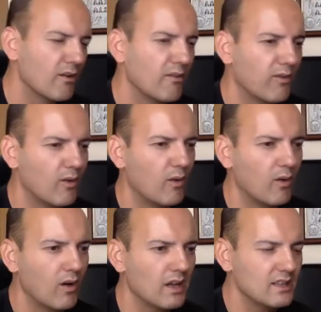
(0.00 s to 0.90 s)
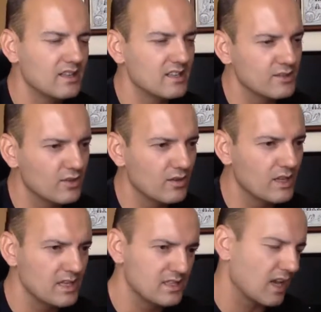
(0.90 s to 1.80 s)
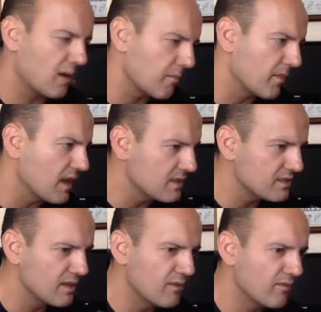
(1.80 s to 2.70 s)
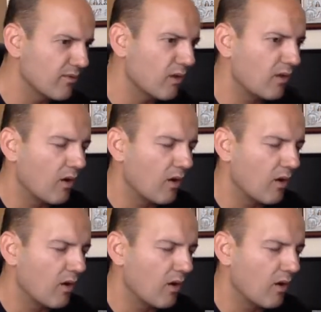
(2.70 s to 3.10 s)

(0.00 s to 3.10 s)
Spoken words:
for the students, amazing for